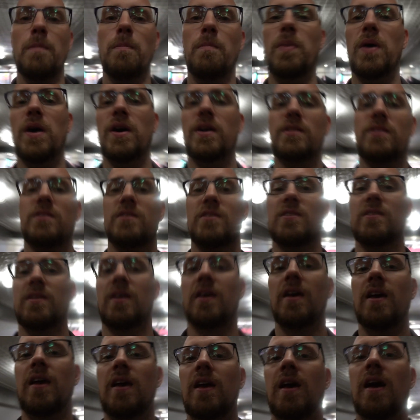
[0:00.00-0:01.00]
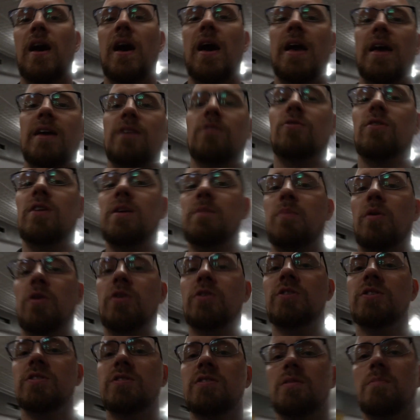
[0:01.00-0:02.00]
but I had already
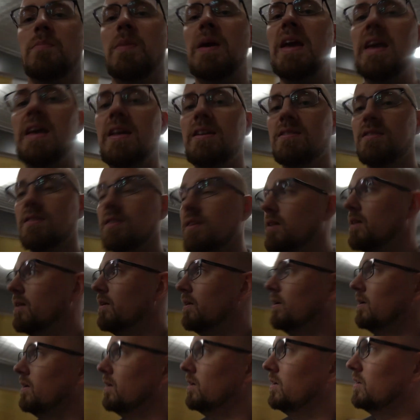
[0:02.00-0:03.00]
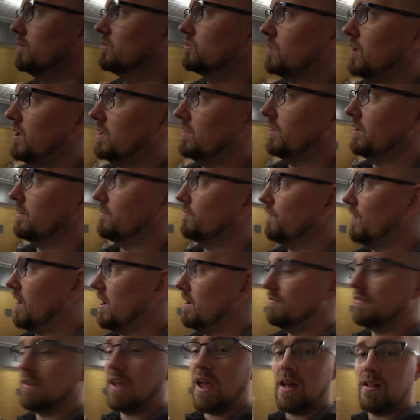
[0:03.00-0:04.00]
purchased the paint, so I had like
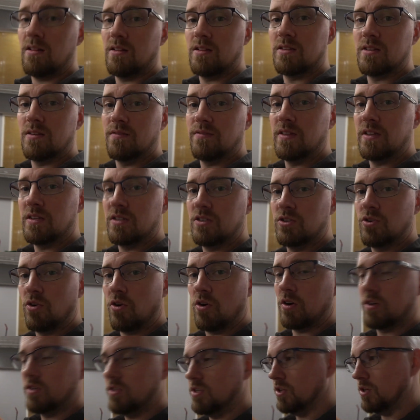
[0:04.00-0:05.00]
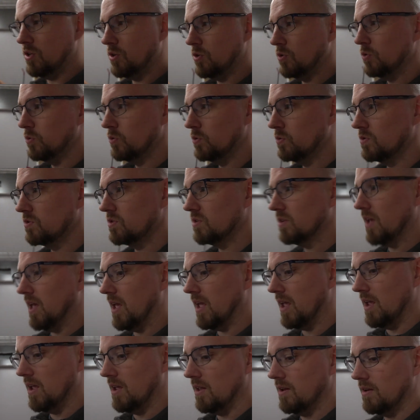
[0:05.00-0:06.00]
5 gallons of this dark to use,
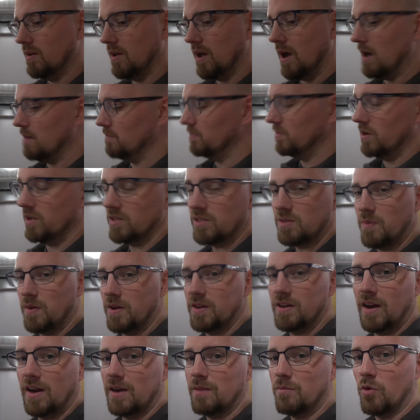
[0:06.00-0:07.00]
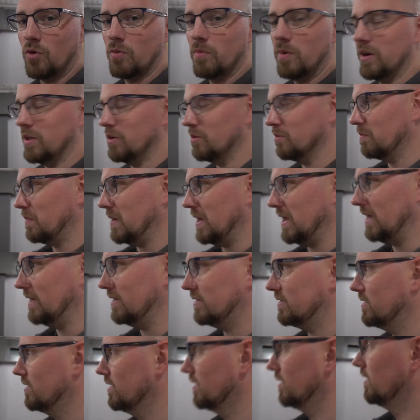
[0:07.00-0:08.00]
and I'm not spending any more money on
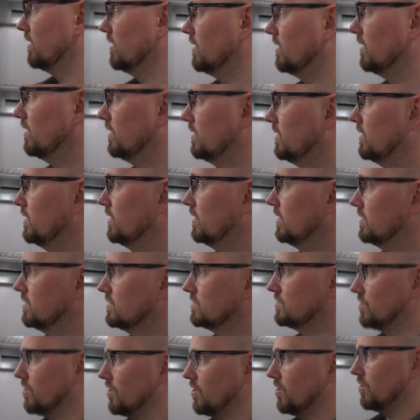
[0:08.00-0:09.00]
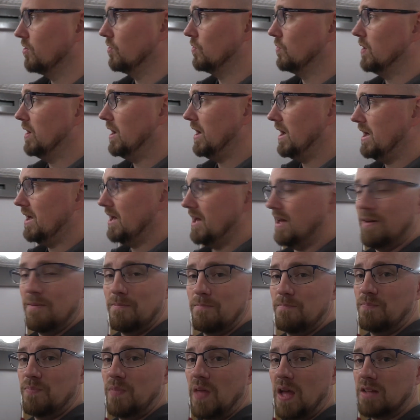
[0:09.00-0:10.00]
paint. So
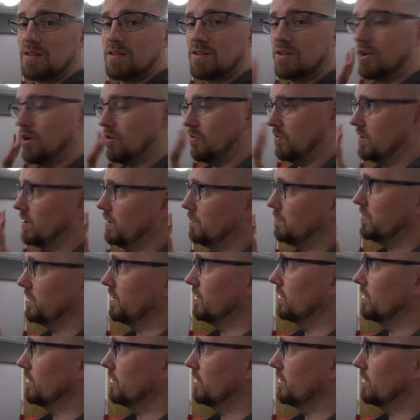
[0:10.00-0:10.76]
that's going up